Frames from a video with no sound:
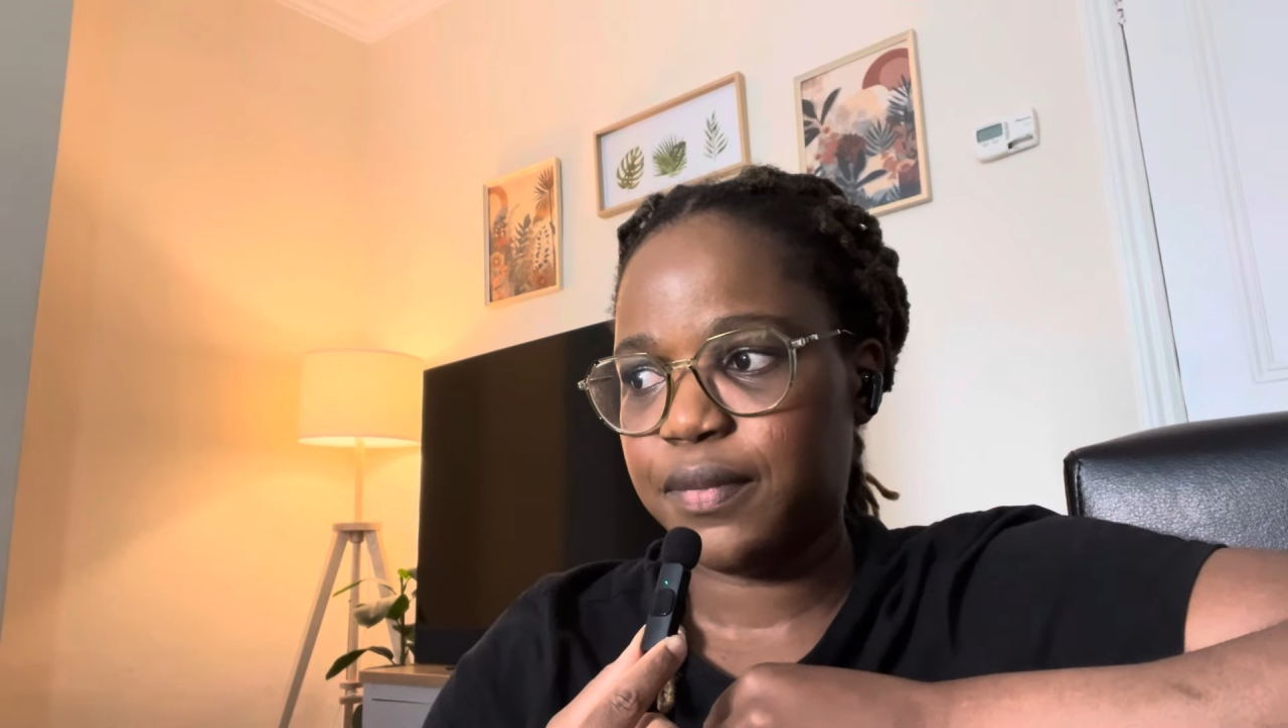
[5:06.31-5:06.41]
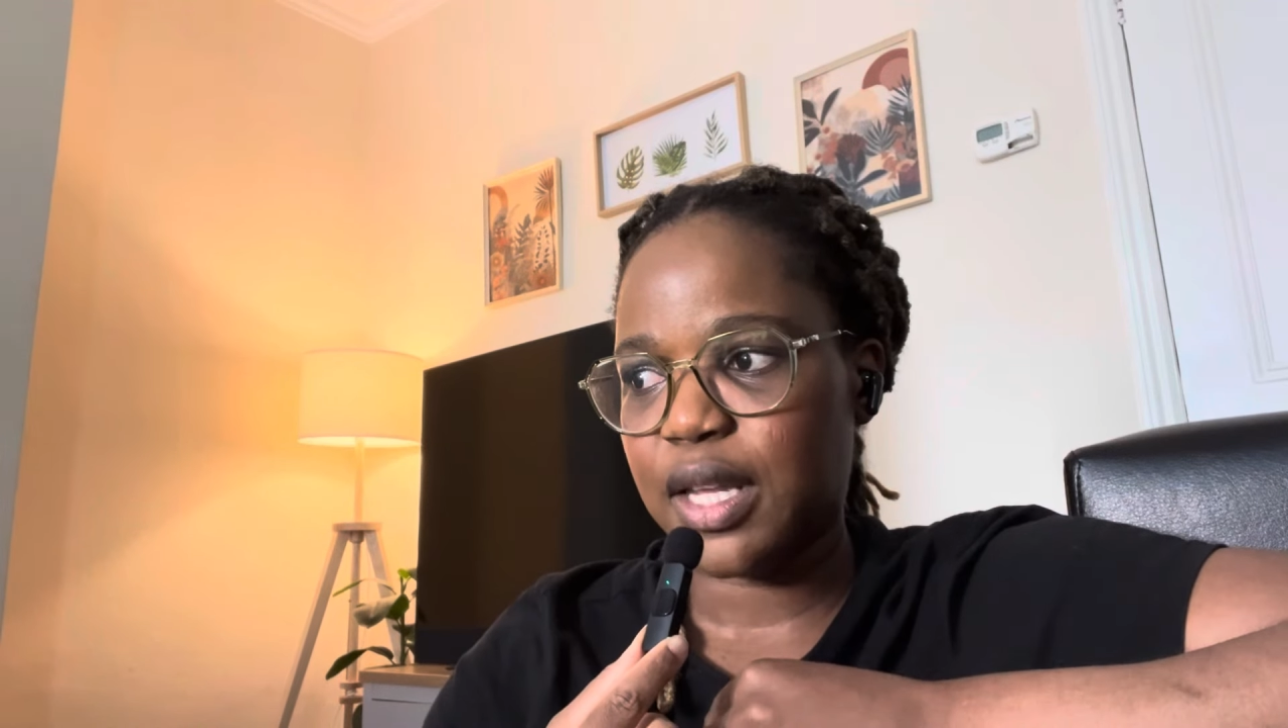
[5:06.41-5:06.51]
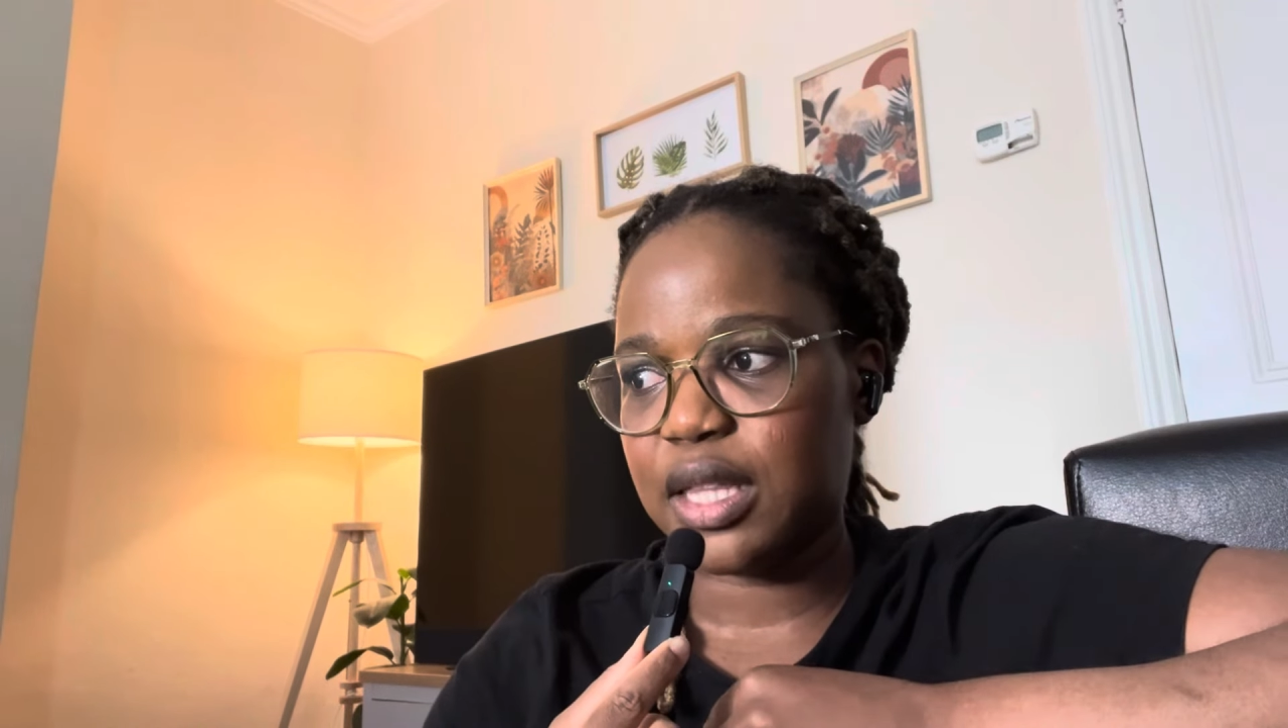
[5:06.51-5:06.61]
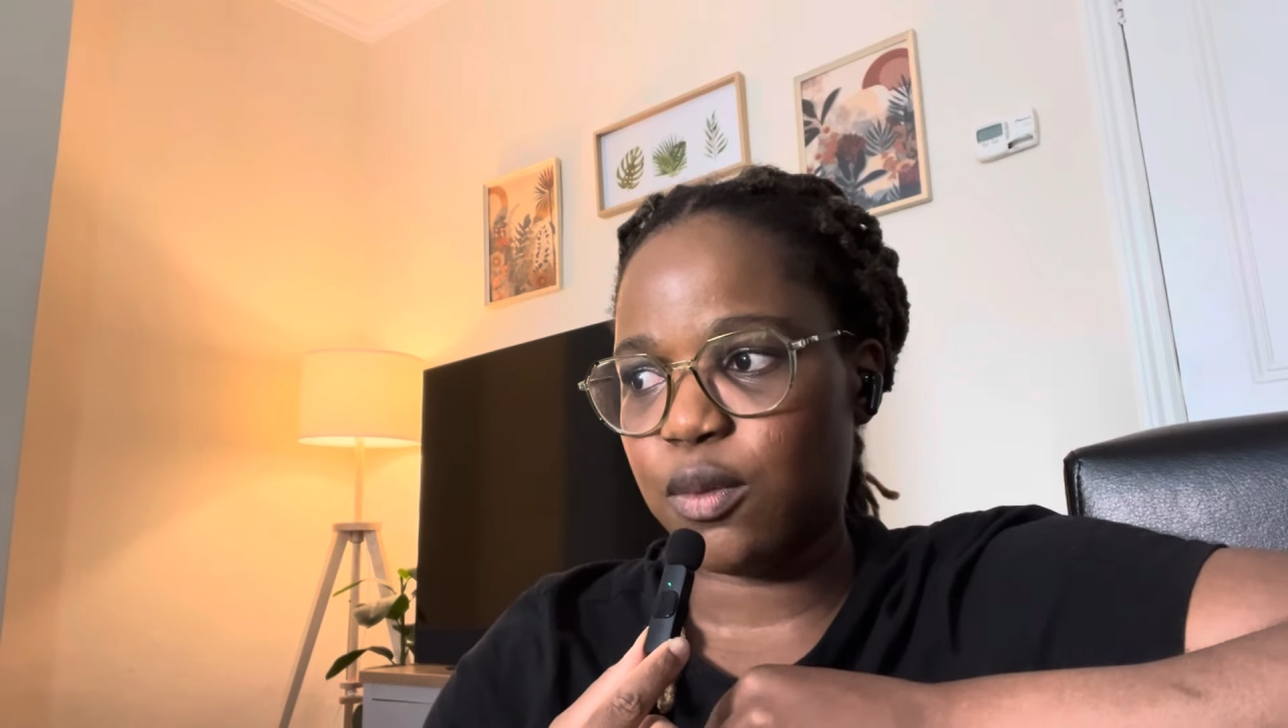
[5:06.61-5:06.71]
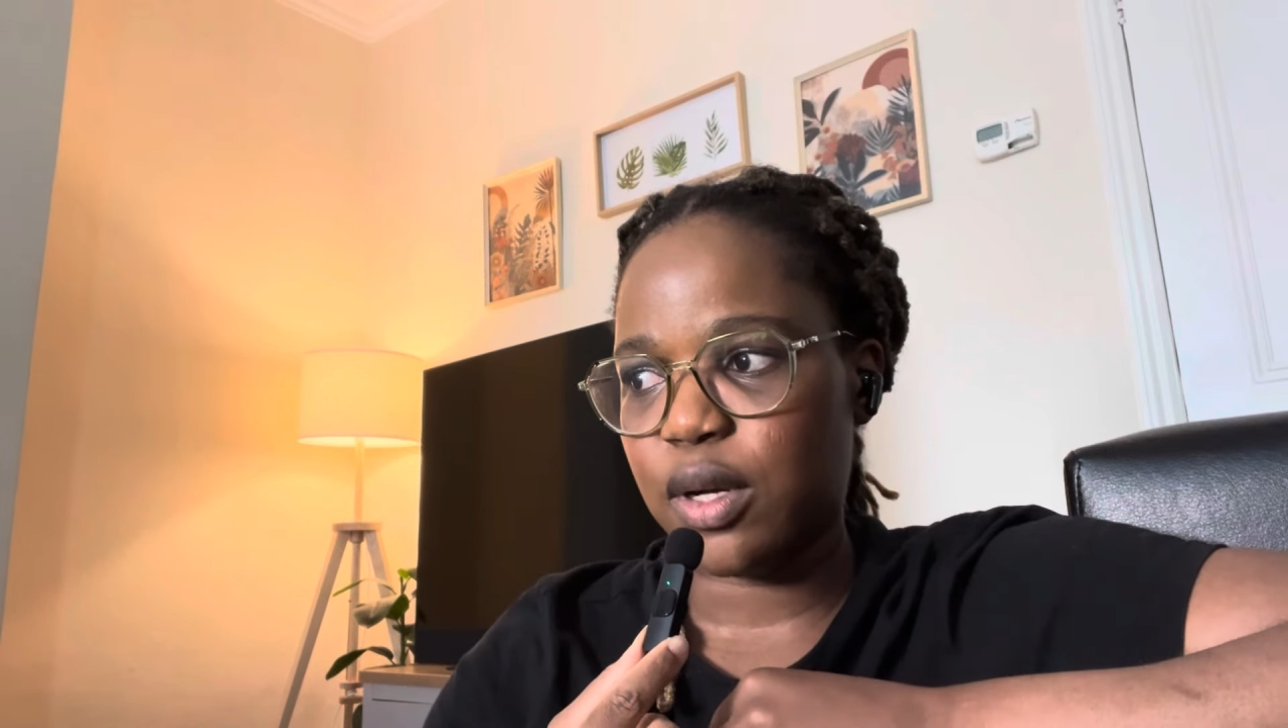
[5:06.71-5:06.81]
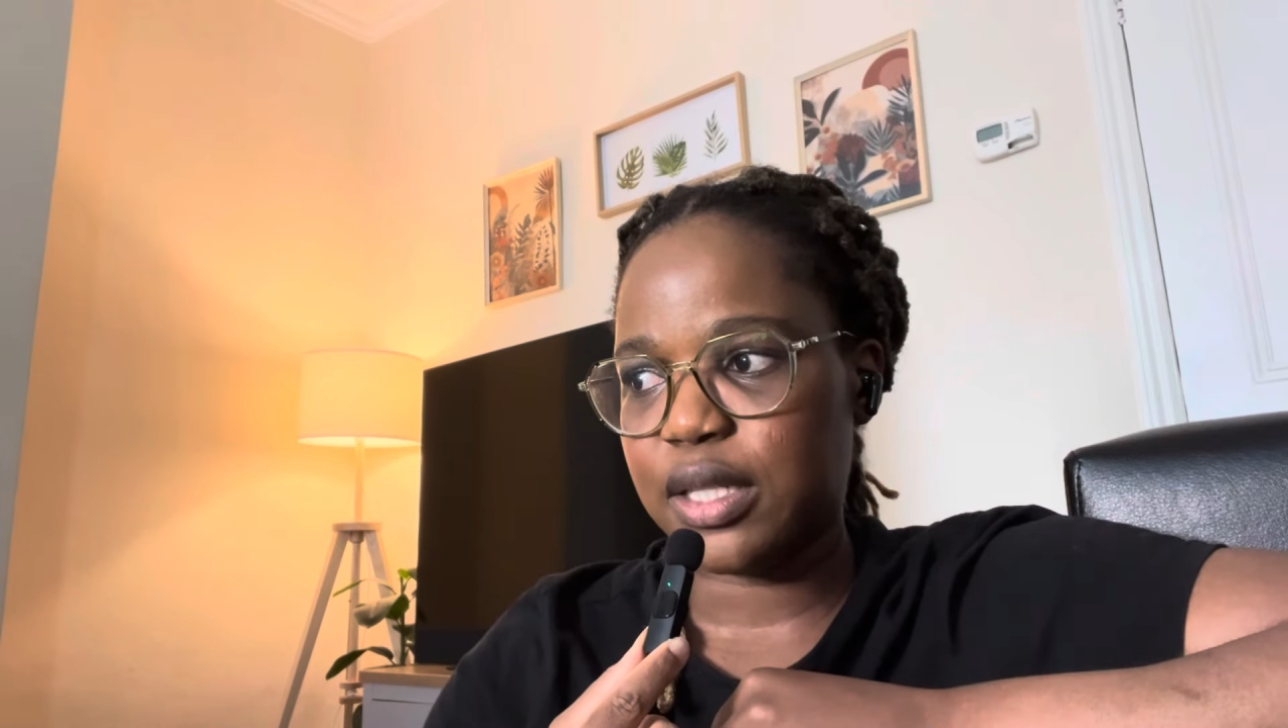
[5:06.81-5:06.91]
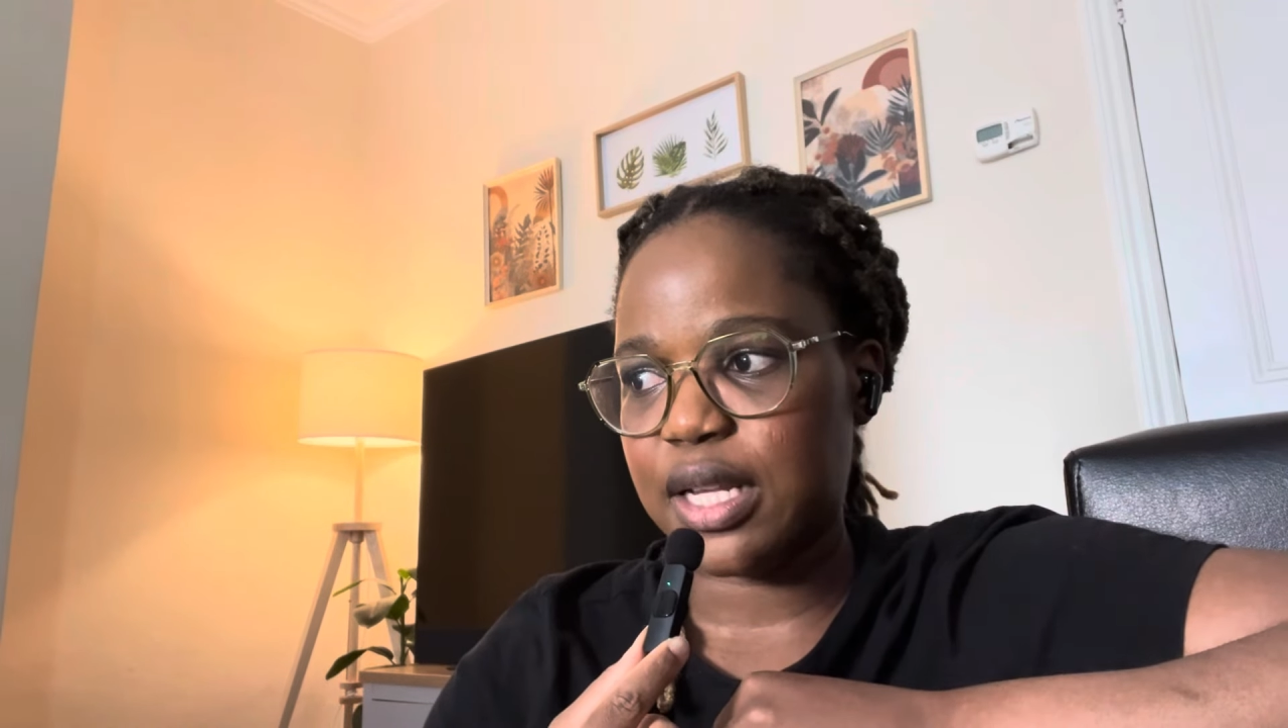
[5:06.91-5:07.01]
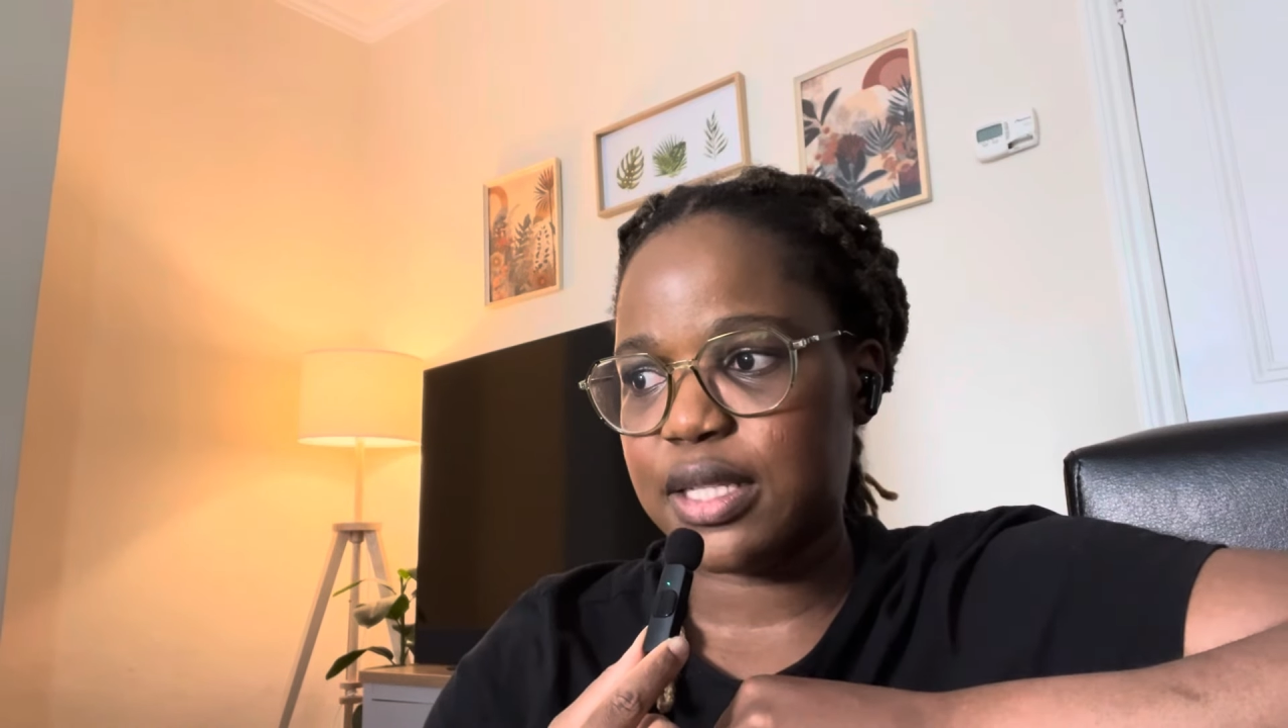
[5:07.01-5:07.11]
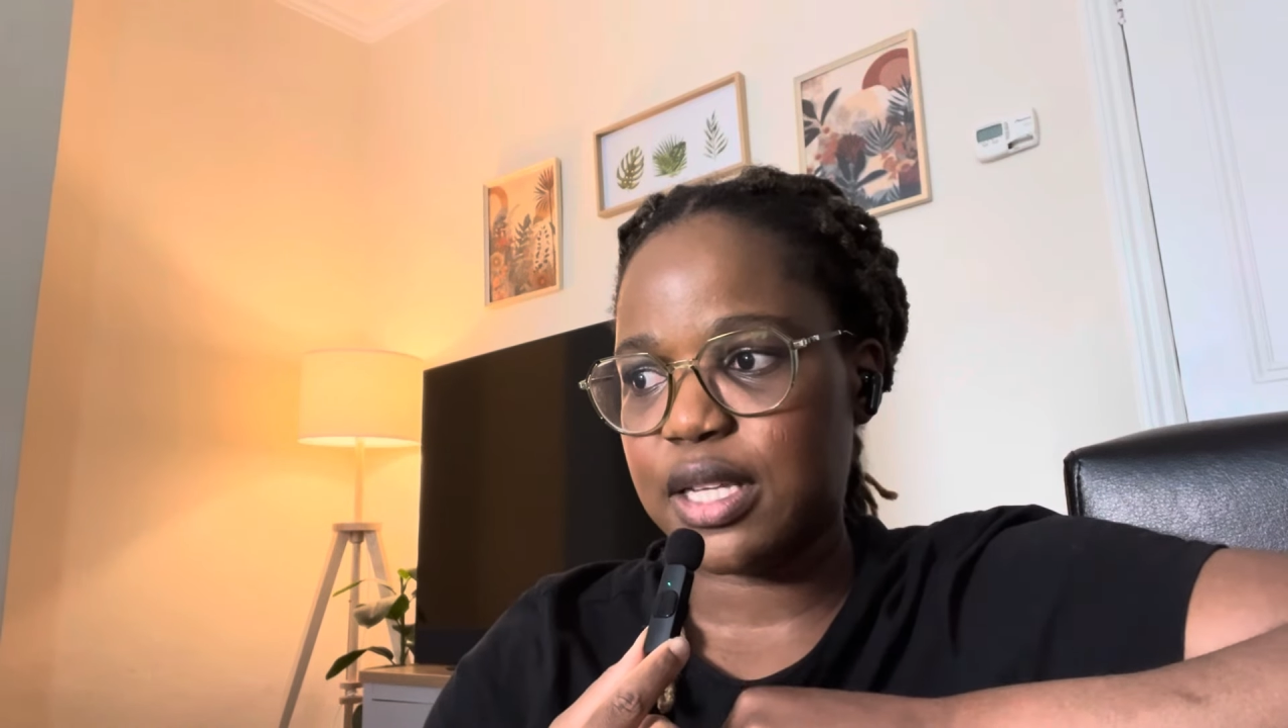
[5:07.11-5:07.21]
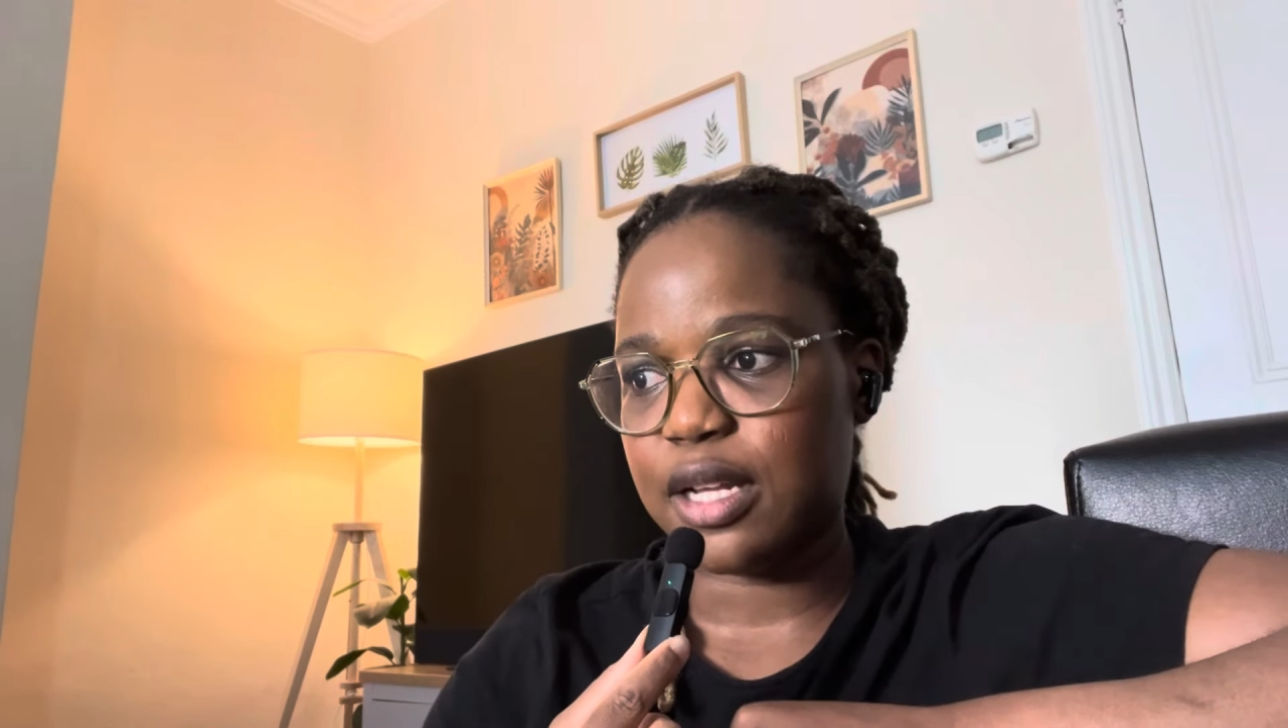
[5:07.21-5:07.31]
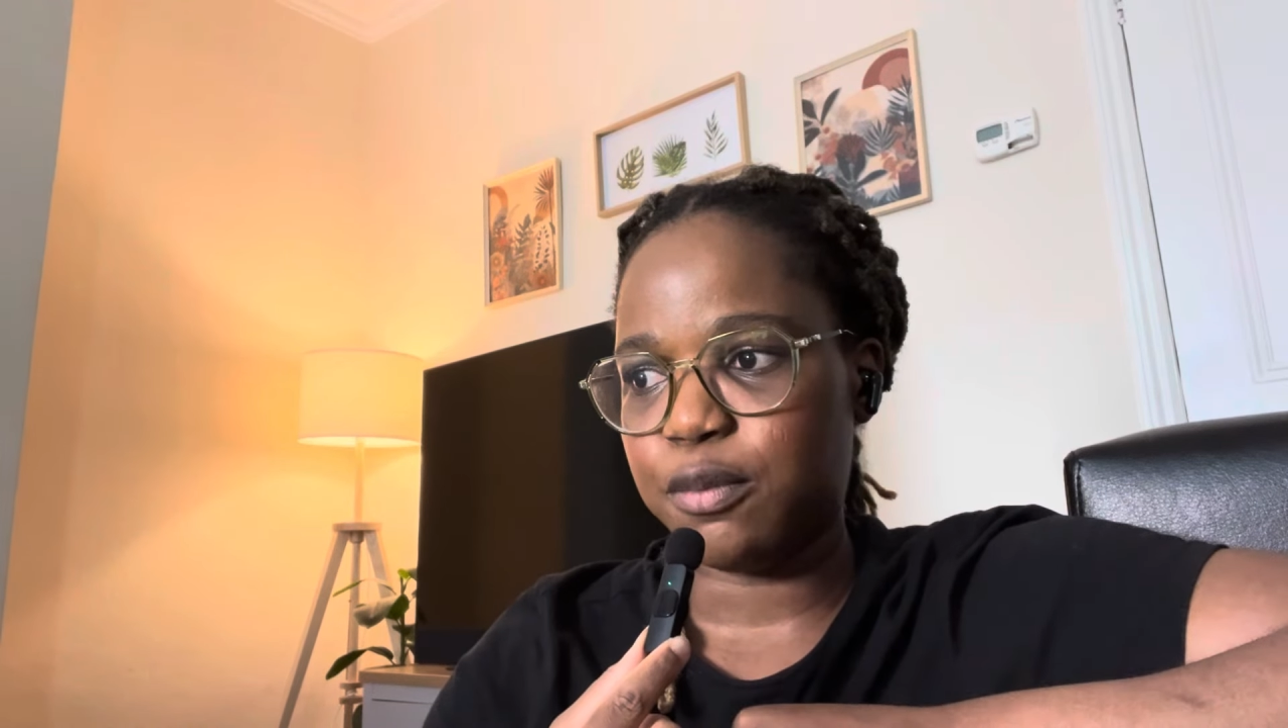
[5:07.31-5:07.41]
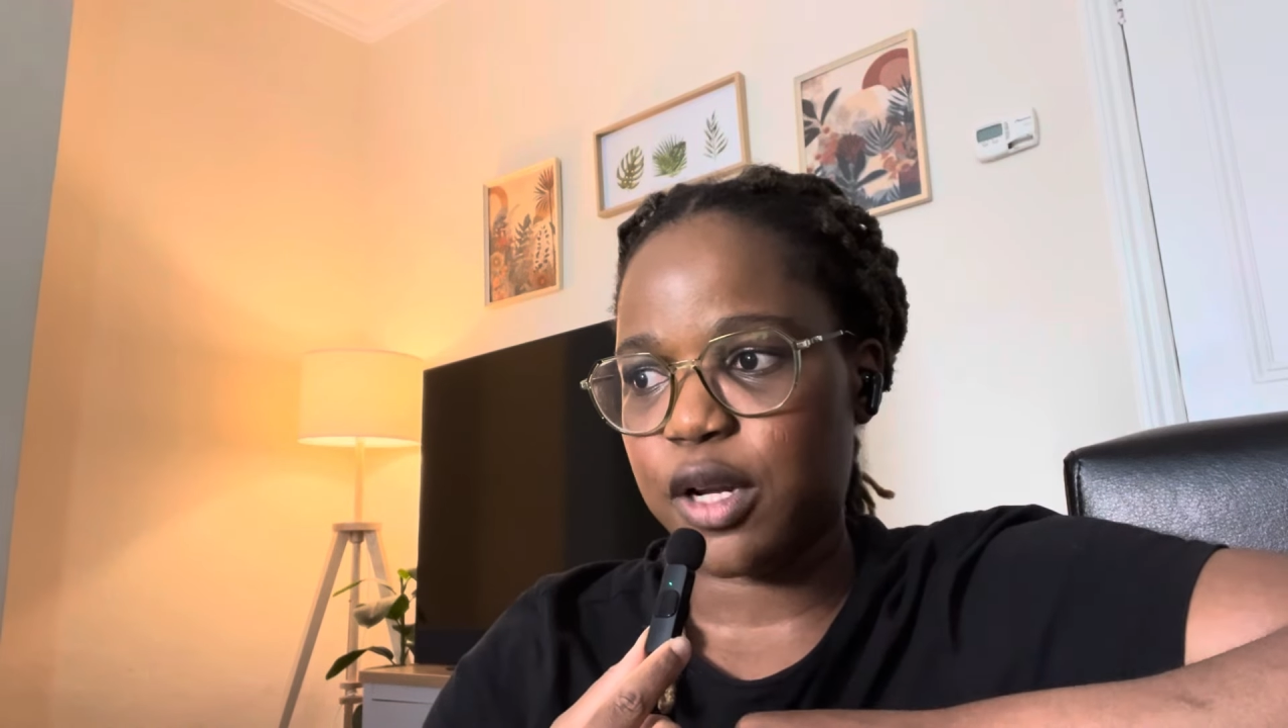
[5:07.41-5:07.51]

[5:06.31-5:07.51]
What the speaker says: And the one that said